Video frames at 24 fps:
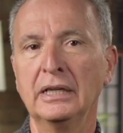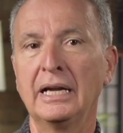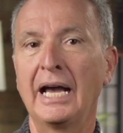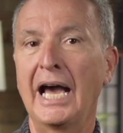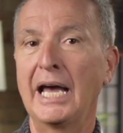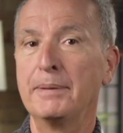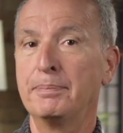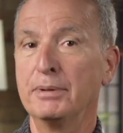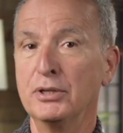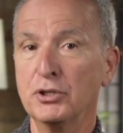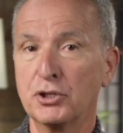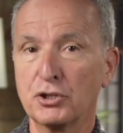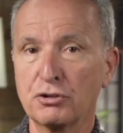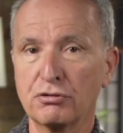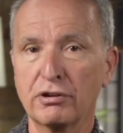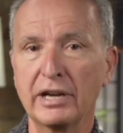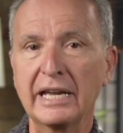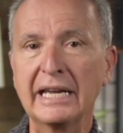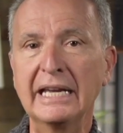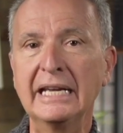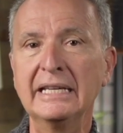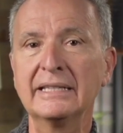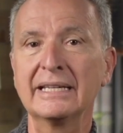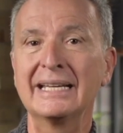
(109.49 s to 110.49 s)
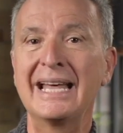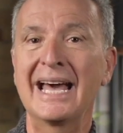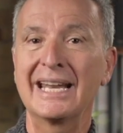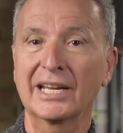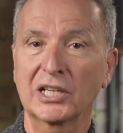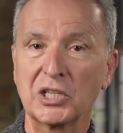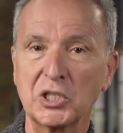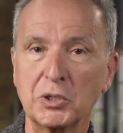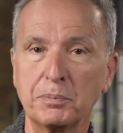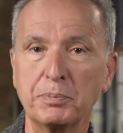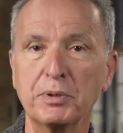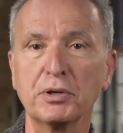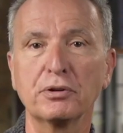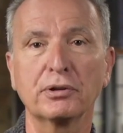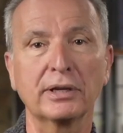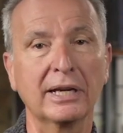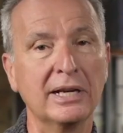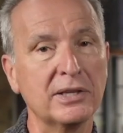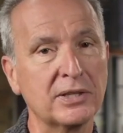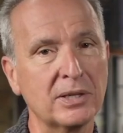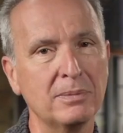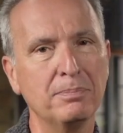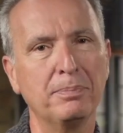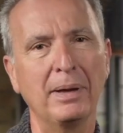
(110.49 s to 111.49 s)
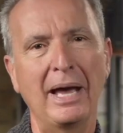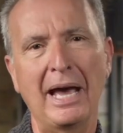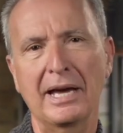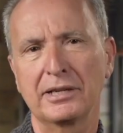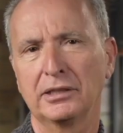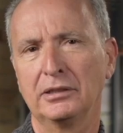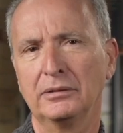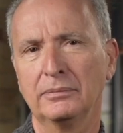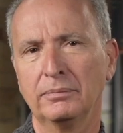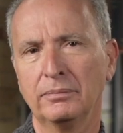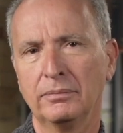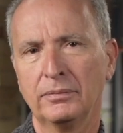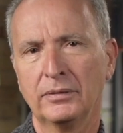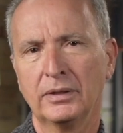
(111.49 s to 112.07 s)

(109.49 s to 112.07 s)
had been trained and had experience in battle.